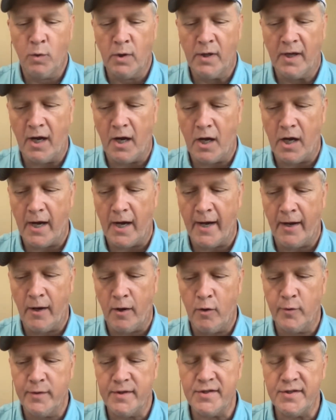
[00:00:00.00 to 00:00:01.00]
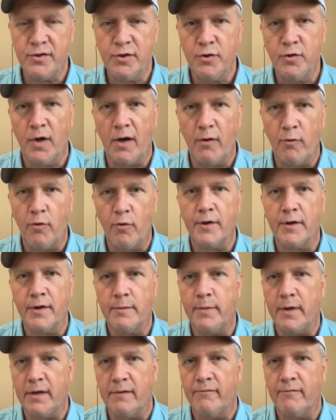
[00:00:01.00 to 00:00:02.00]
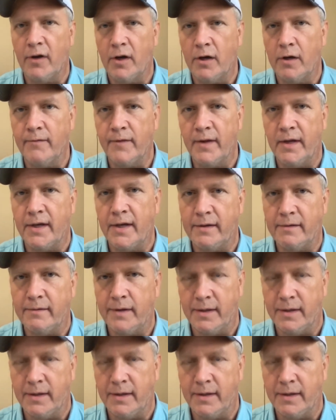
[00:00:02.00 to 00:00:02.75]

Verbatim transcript: Well, I always knew I wanted to be involved in it